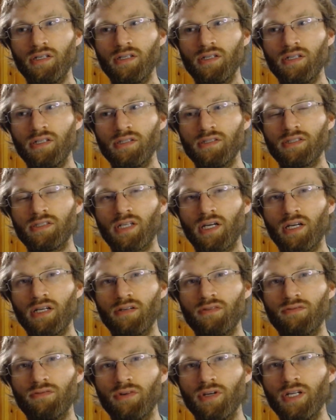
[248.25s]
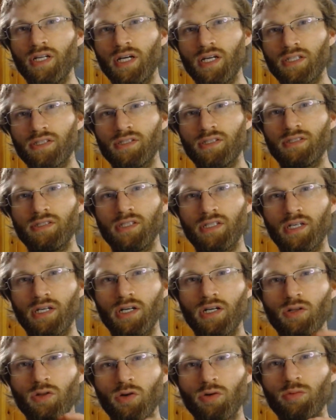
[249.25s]
inside of Redux, it's like a
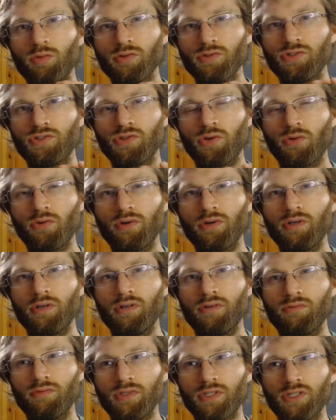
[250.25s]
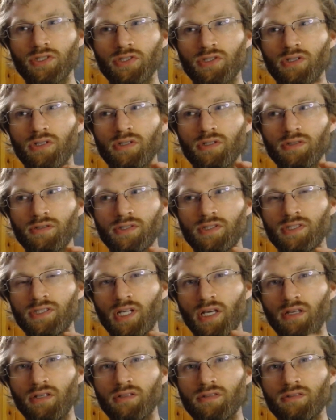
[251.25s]
global store, which is called
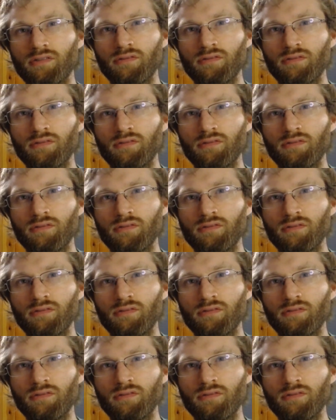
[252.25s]
state.